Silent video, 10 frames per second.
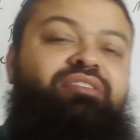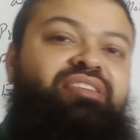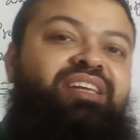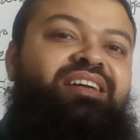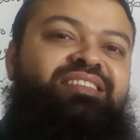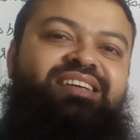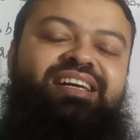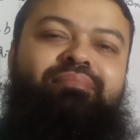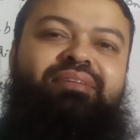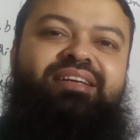single
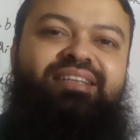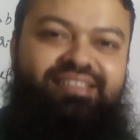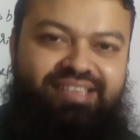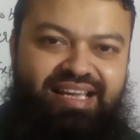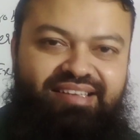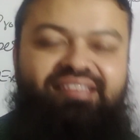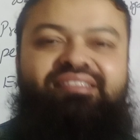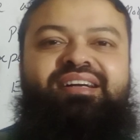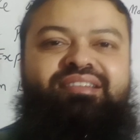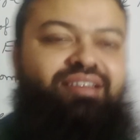time, that
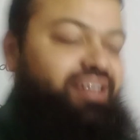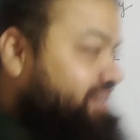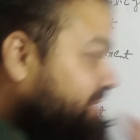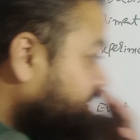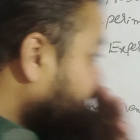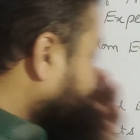is a trial.